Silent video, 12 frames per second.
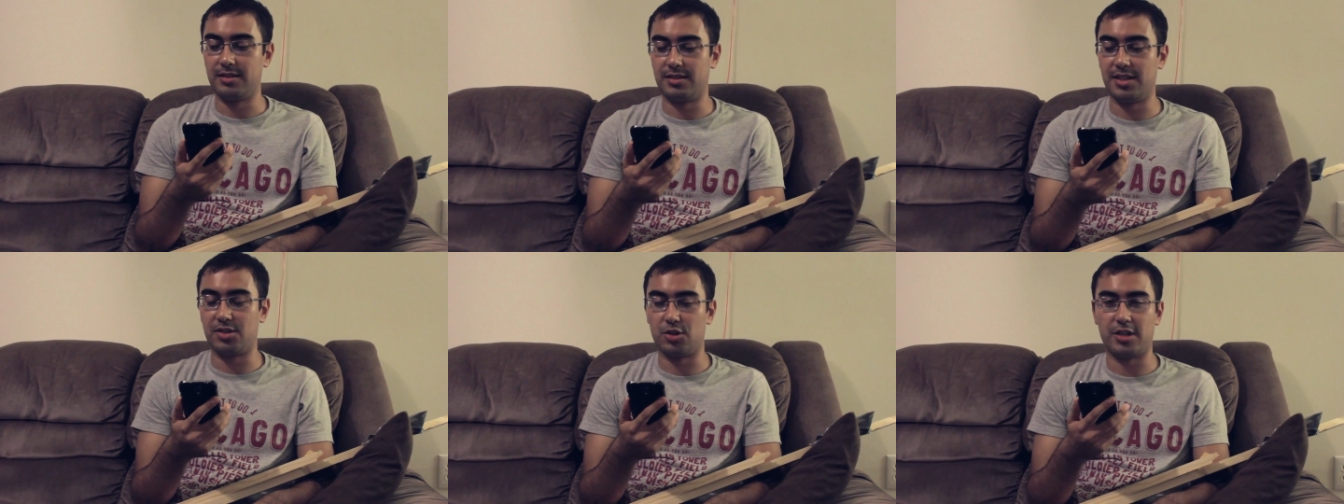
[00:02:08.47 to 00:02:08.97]

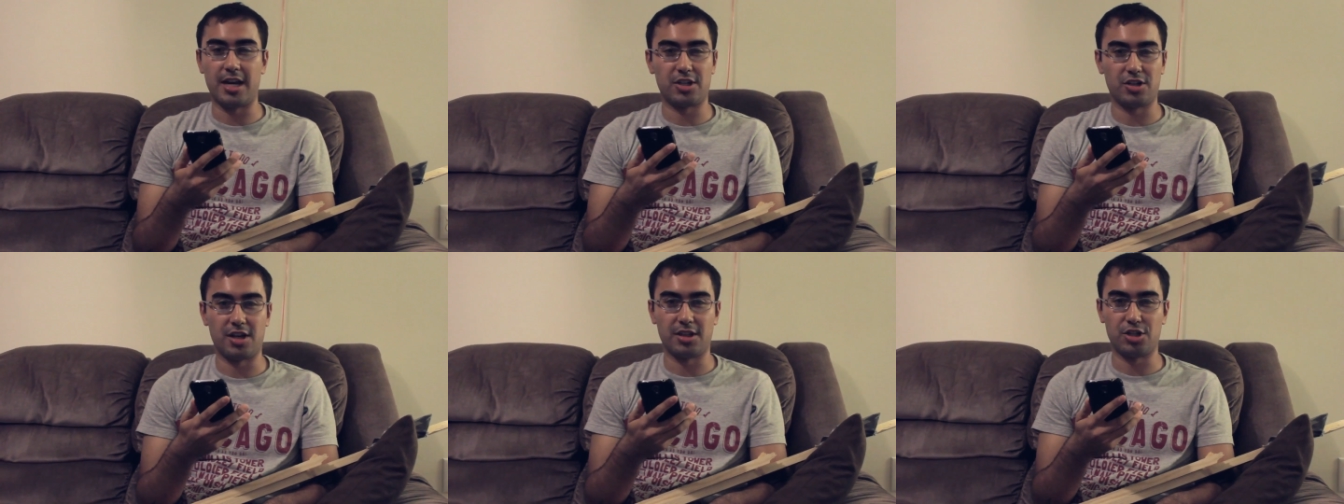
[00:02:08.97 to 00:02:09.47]

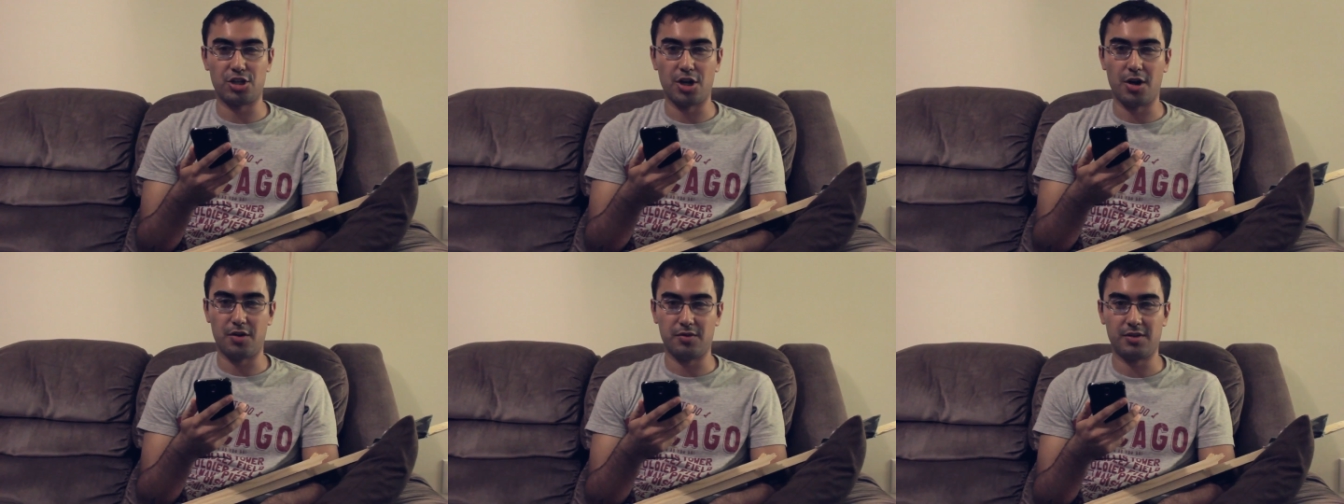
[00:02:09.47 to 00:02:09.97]
dissertation on the
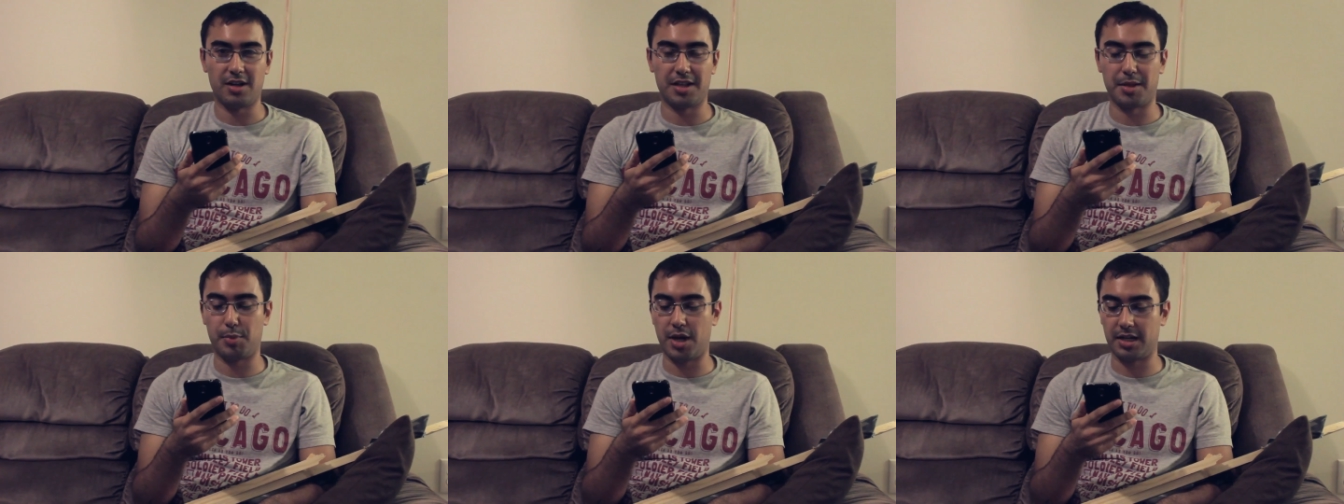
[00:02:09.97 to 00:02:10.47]
show, on
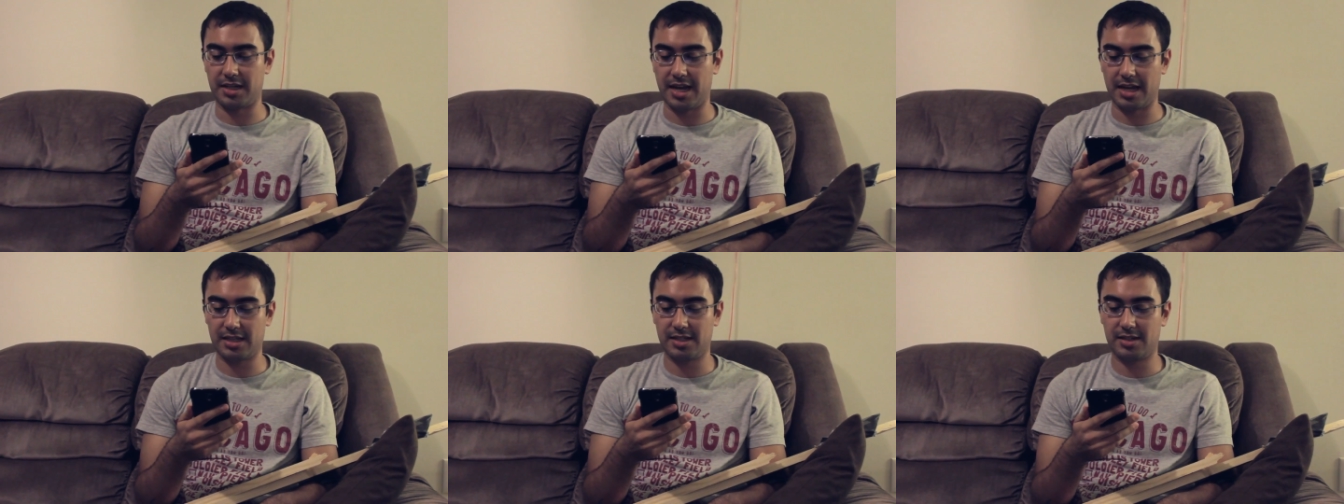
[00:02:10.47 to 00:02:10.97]
the
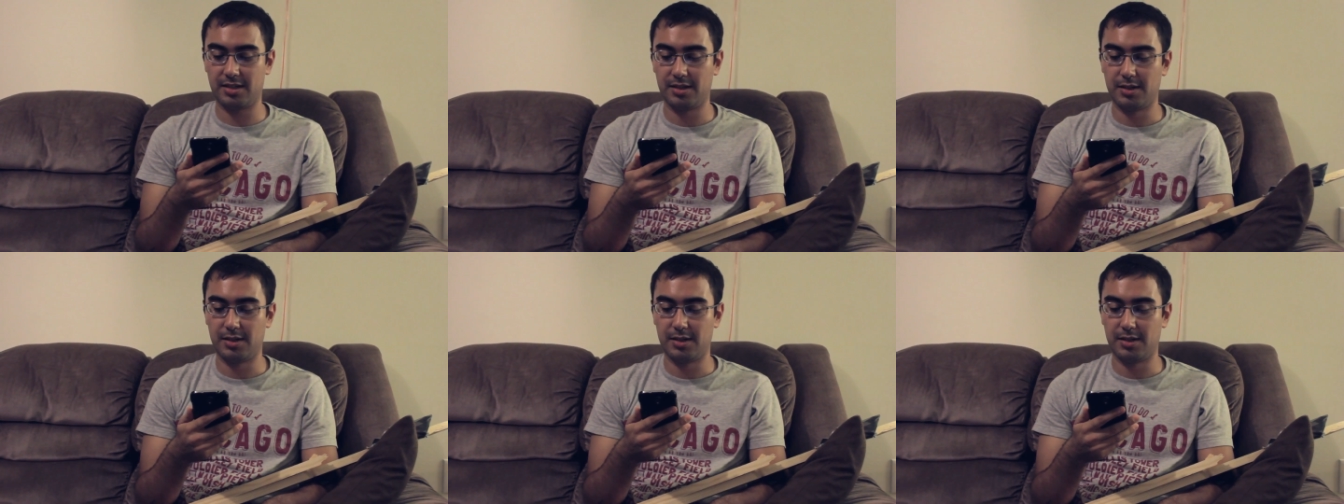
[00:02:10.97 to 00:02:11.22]
podcast,